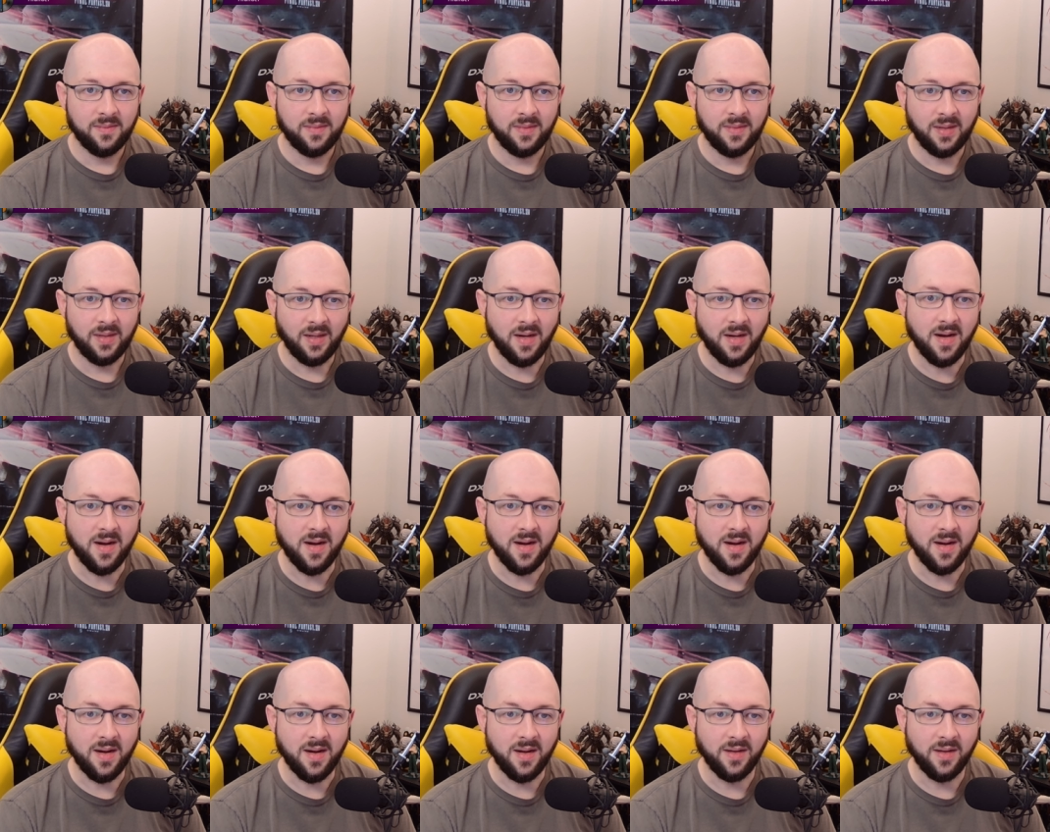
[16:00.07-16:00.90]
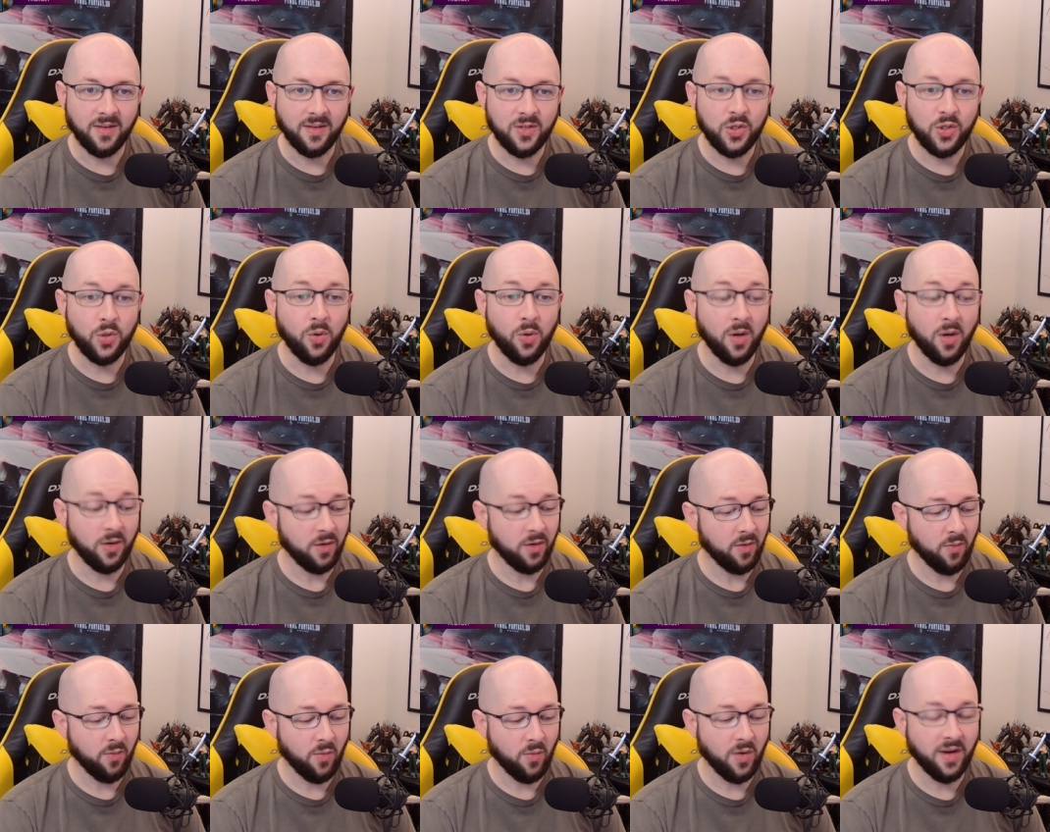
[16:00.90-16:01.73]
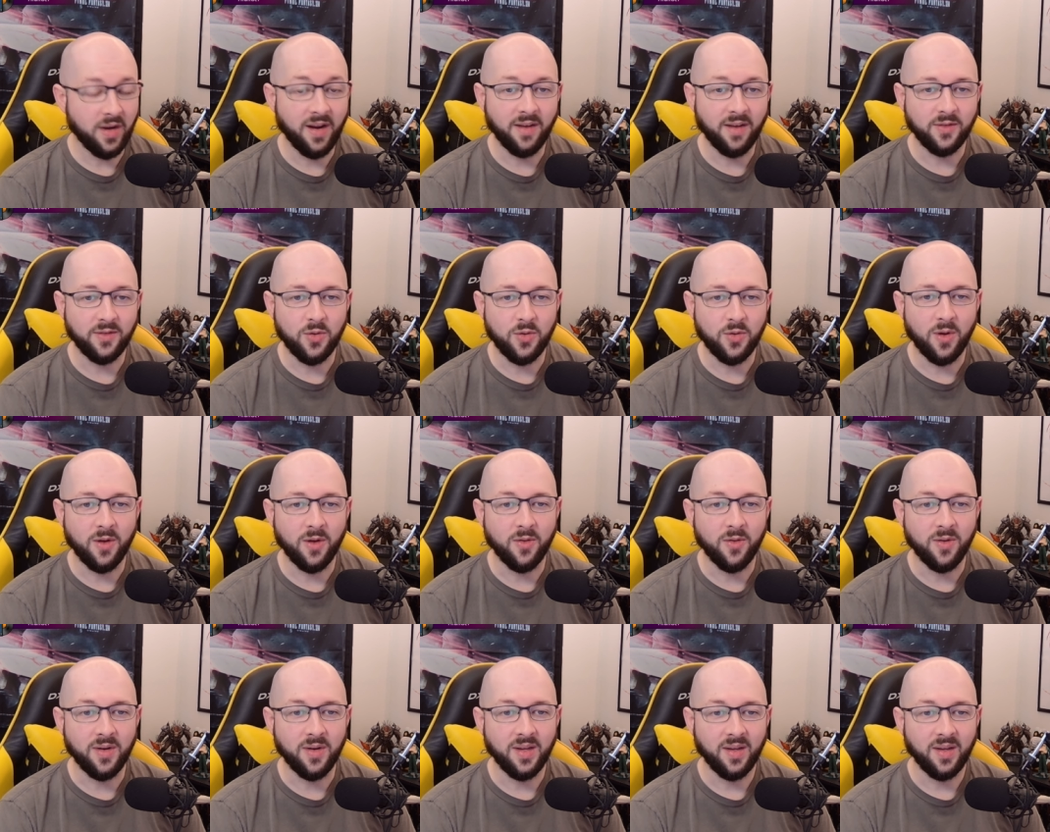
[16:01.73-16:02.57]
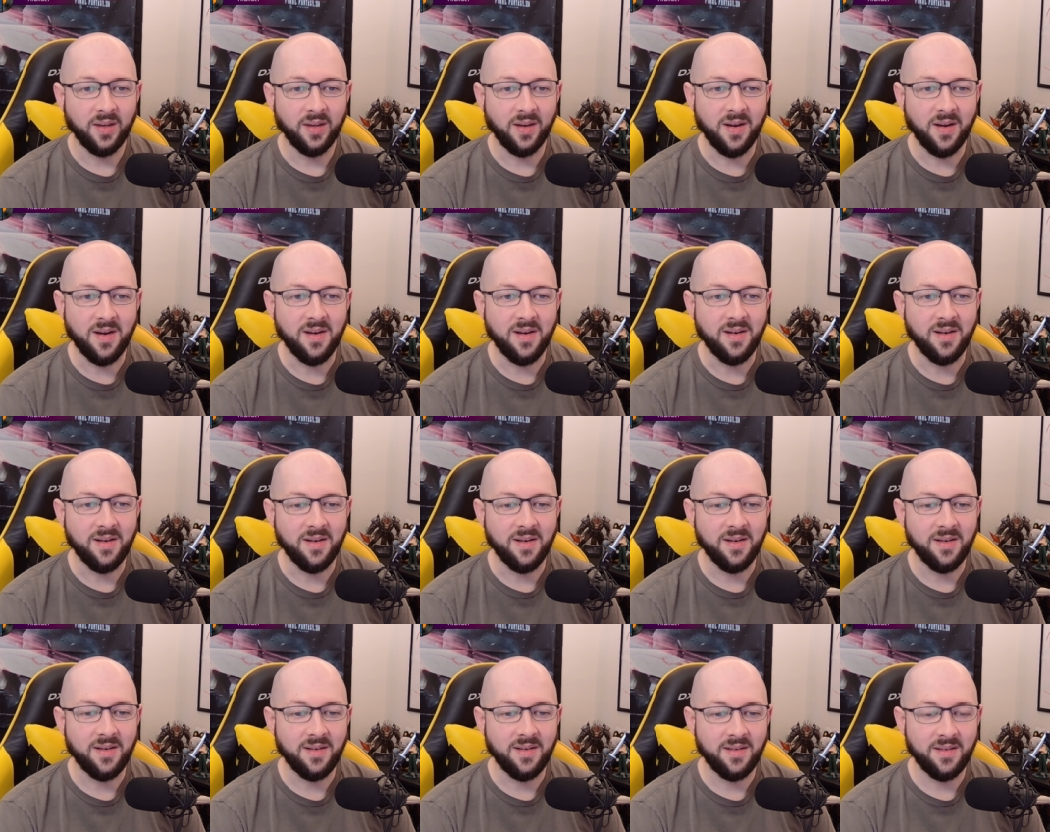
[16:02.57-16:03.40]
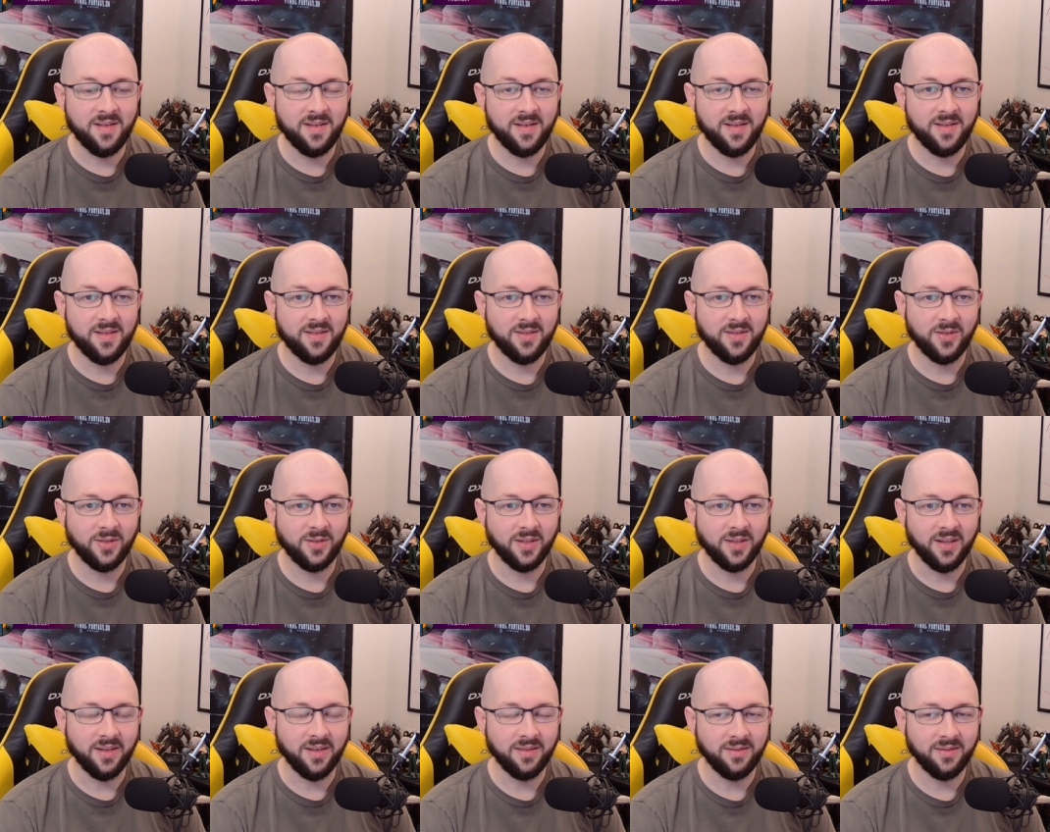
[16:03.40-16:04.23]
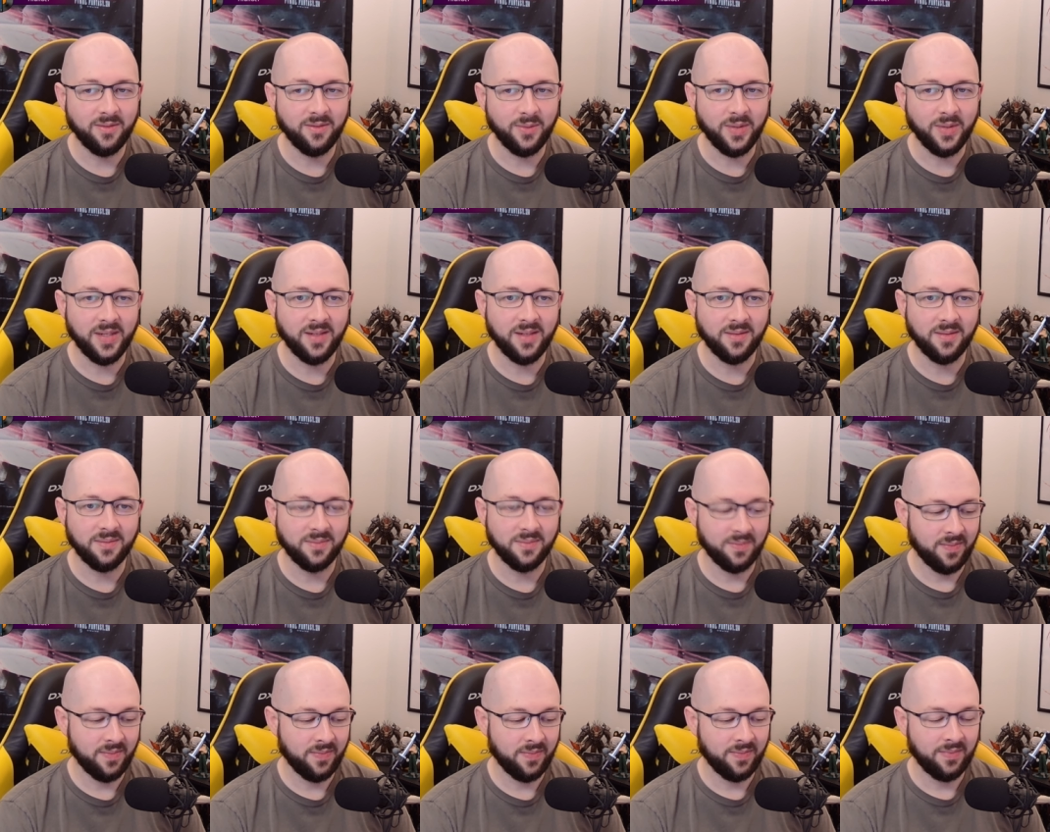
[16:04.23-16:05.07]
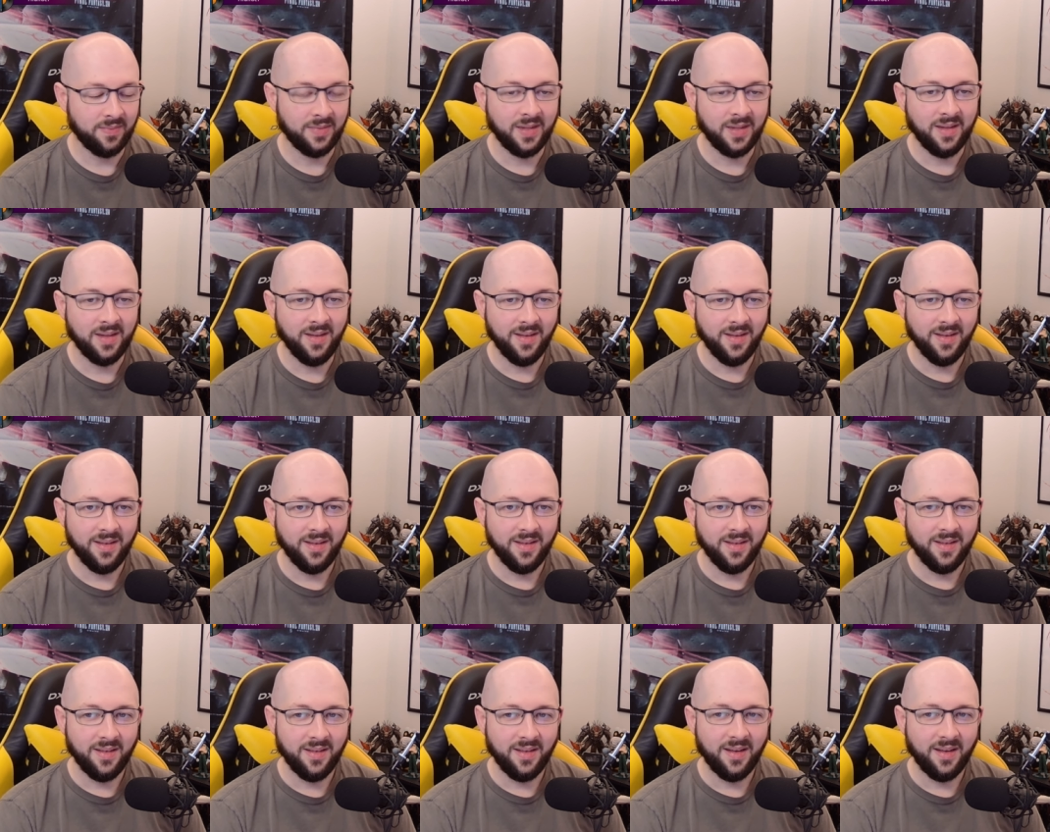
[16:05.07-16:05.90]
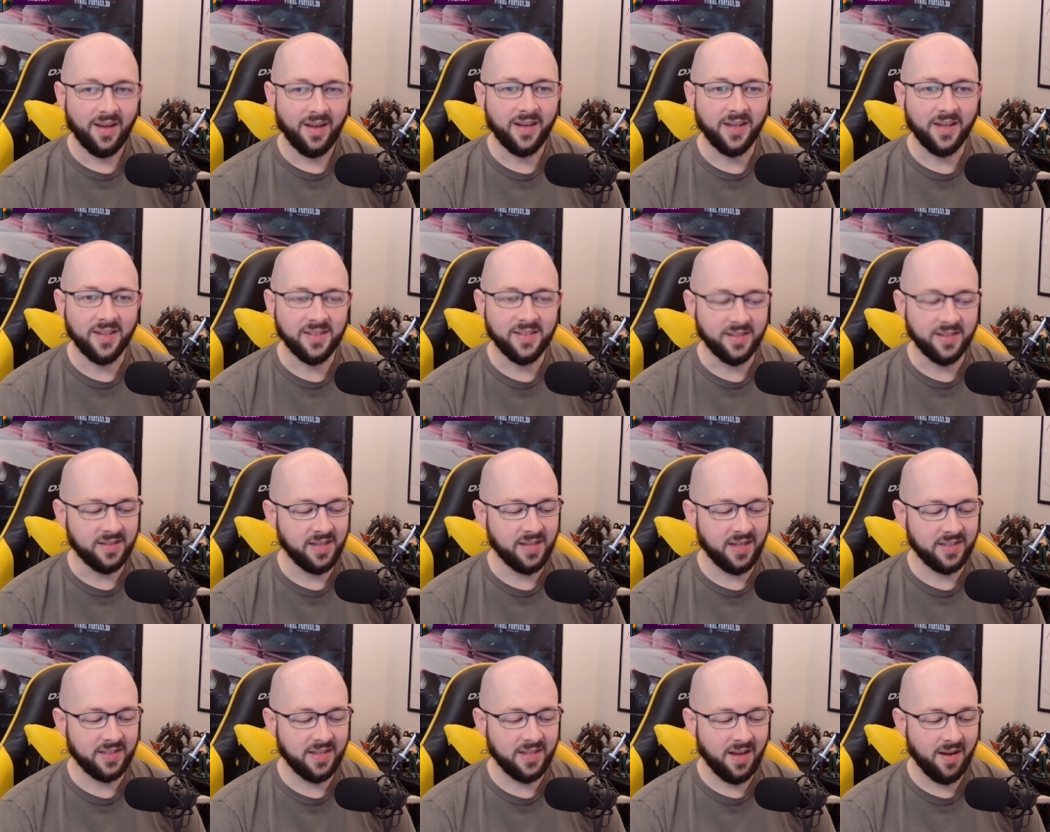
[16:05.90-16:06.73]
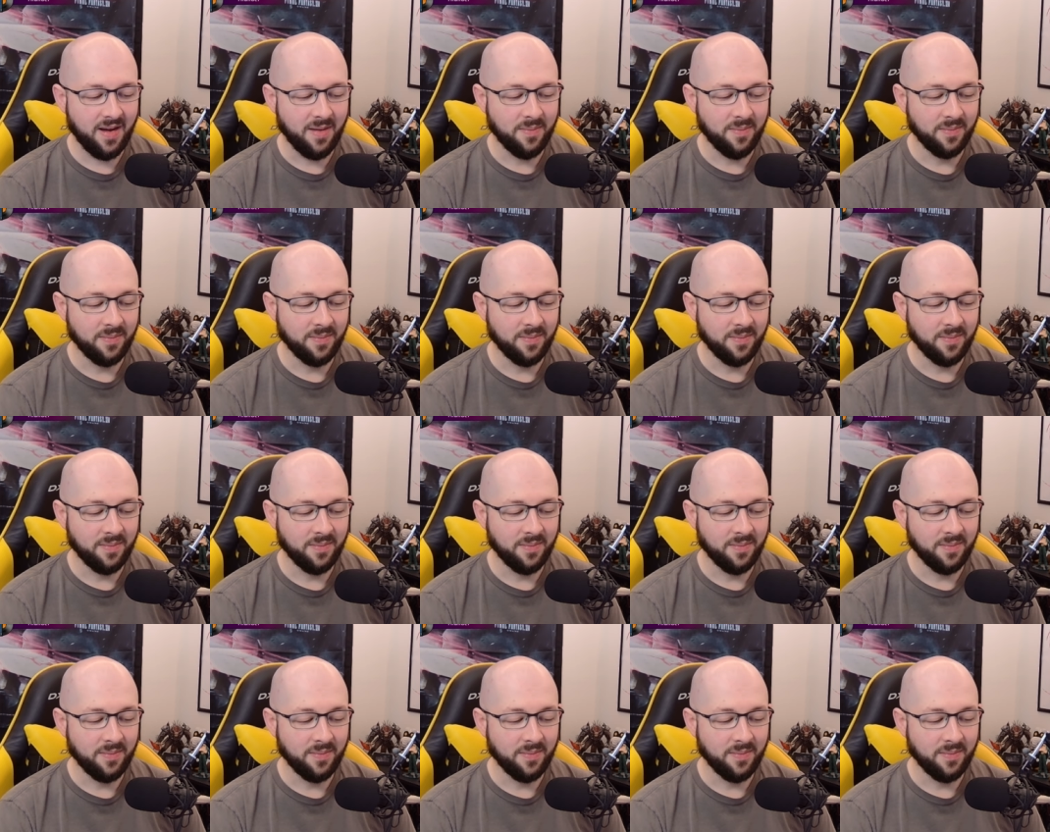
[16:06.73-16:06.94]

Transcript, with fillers: Uh, 201 out of 200. Oh, okay. Well, I guess it's that time.